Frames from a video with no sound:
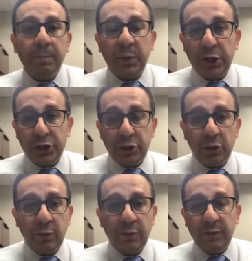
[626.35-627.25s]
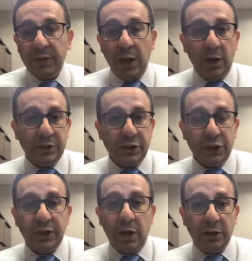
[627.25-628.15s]
pressure of the
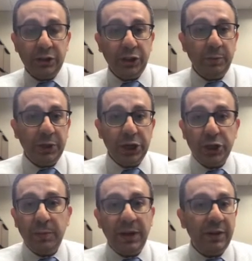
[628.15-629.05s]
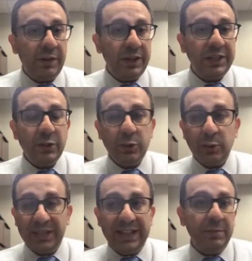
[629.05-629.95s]
oxygen pressure by 3
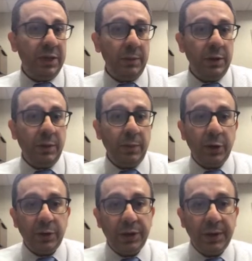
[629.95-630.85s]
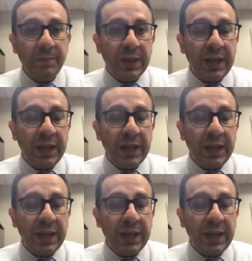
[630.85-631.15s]
to 10 millimeter mercury.